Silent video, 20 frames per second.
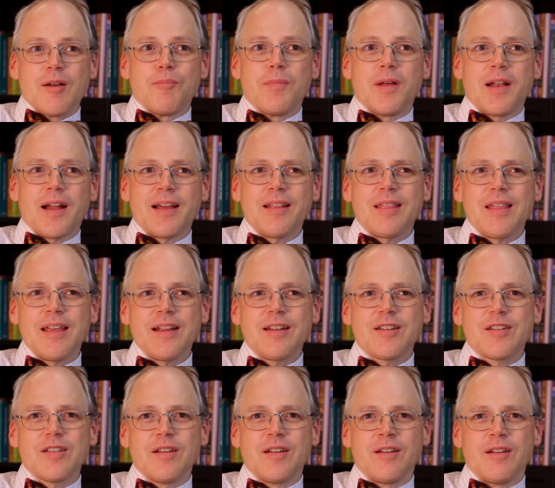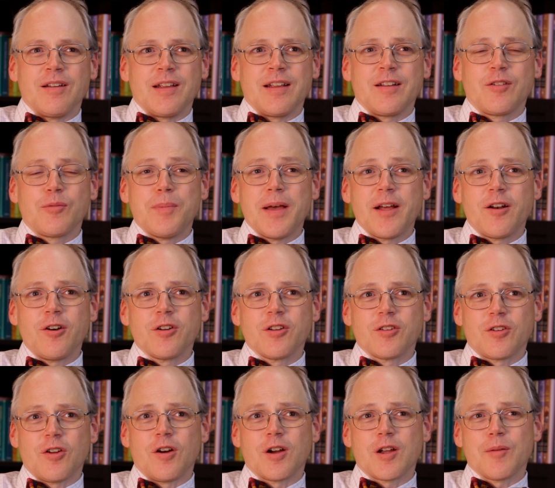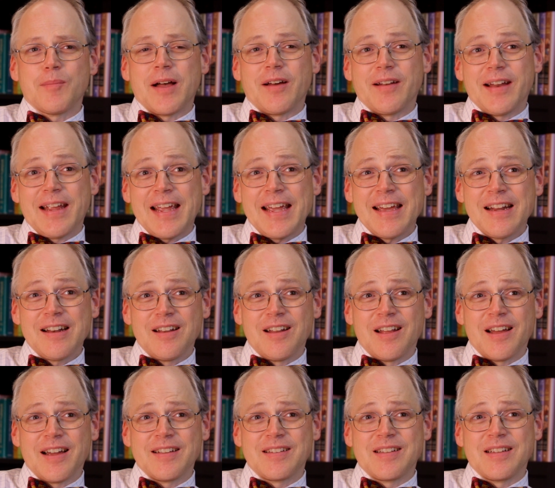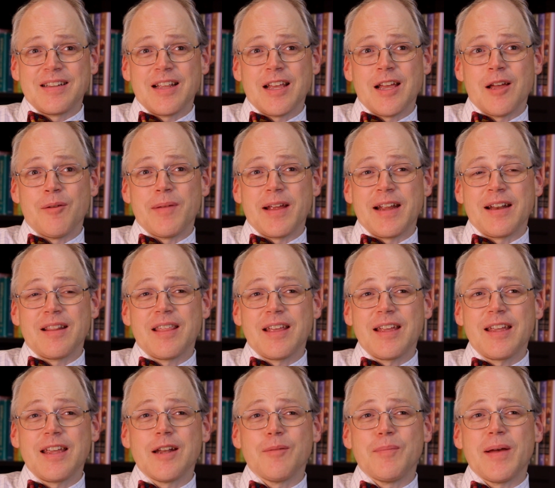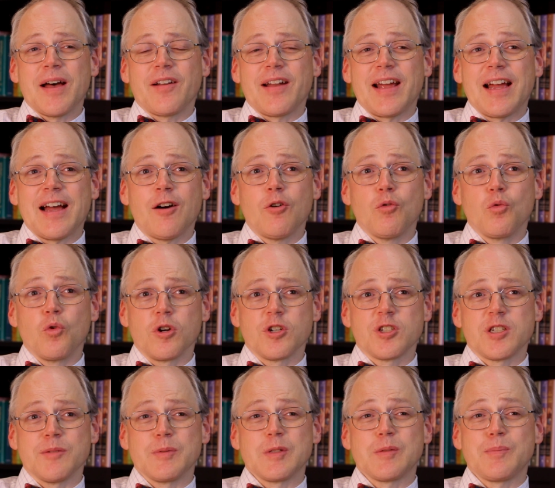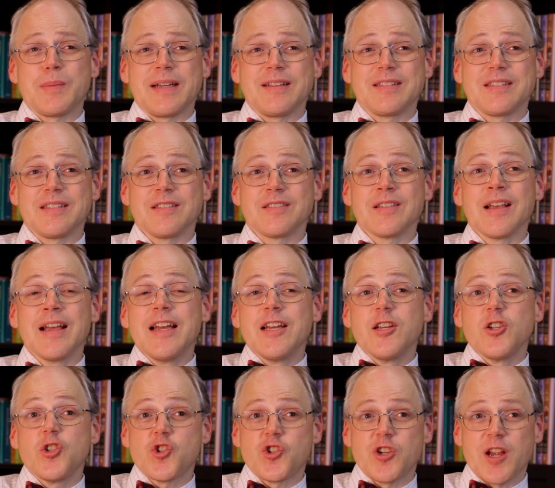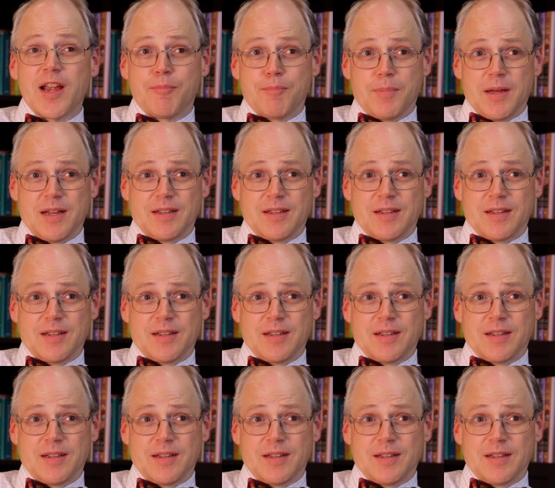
but I think it's better to talk about analyzing them and thinking about how worship spaces shape